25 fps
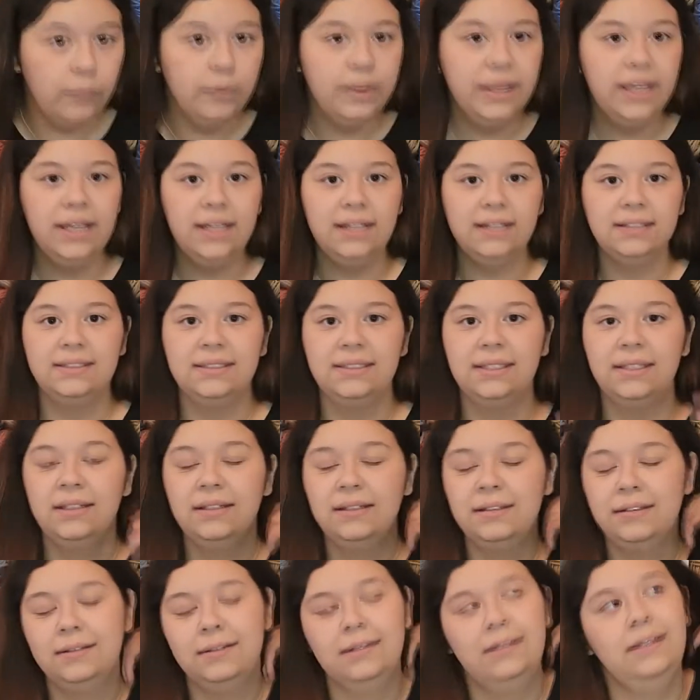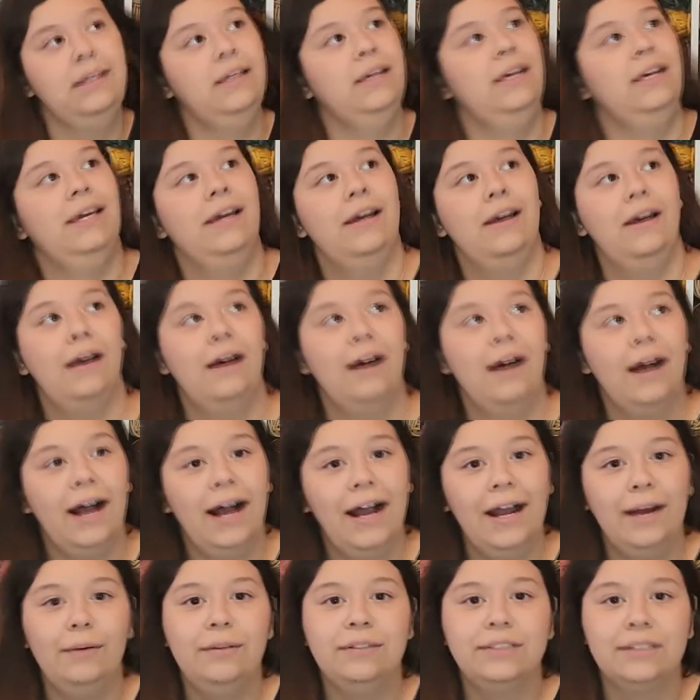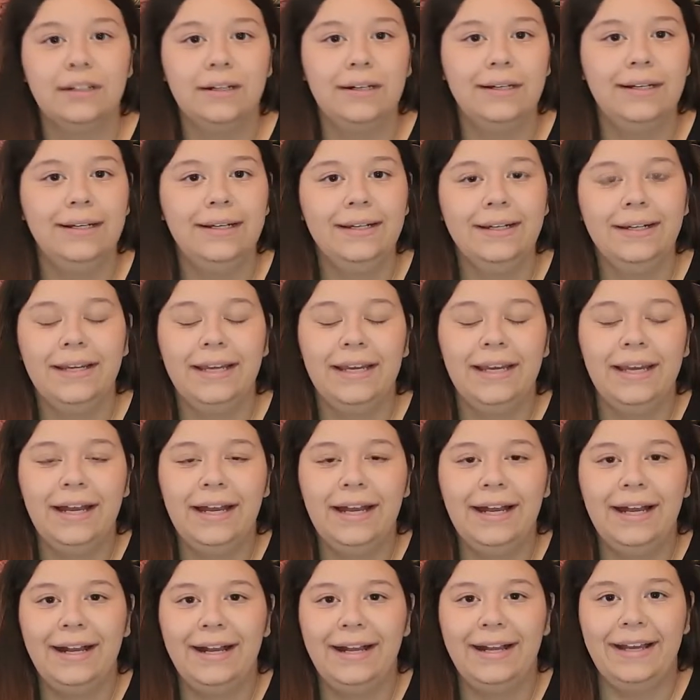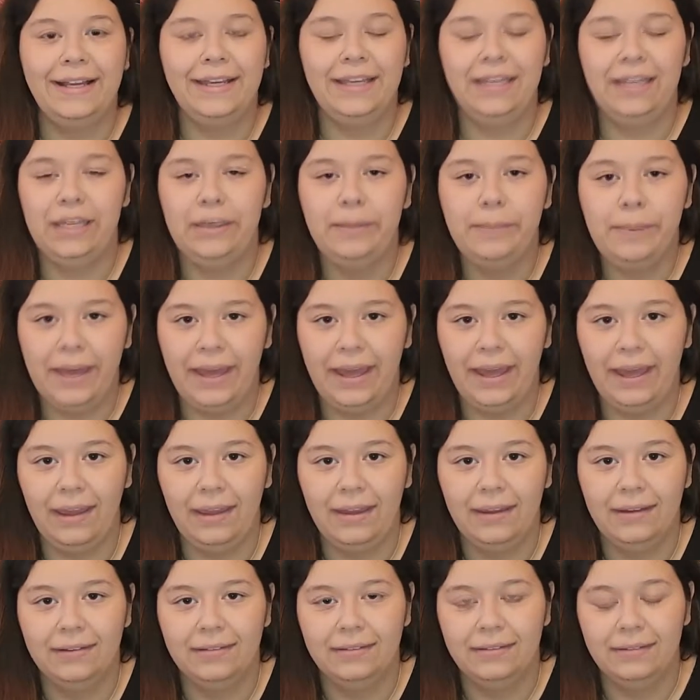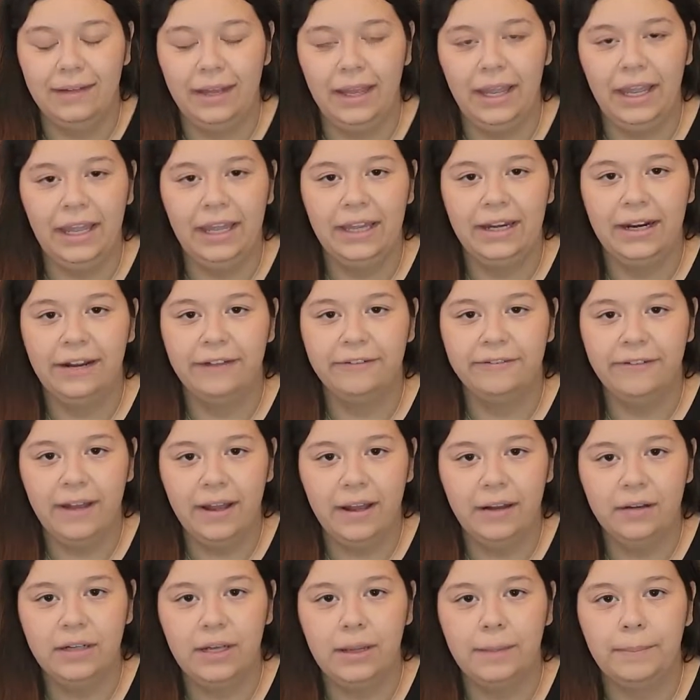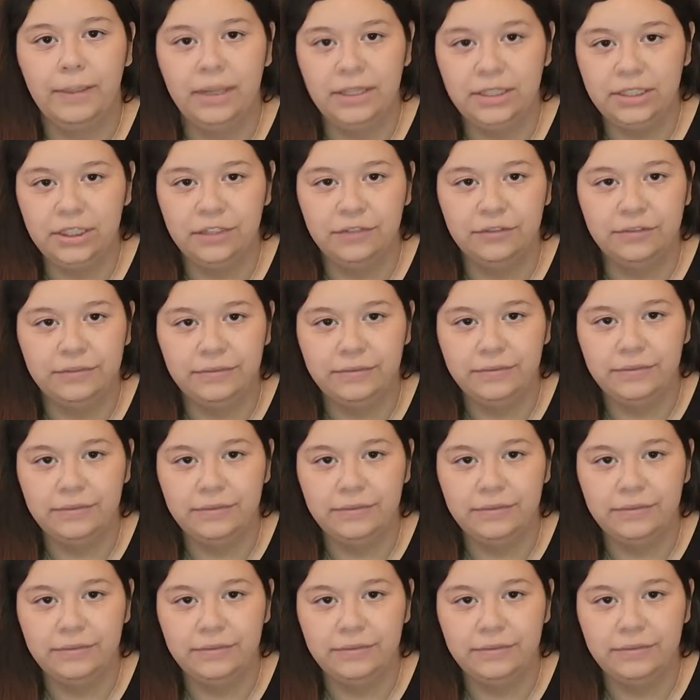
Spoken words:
was on eBay, and I found a bunch of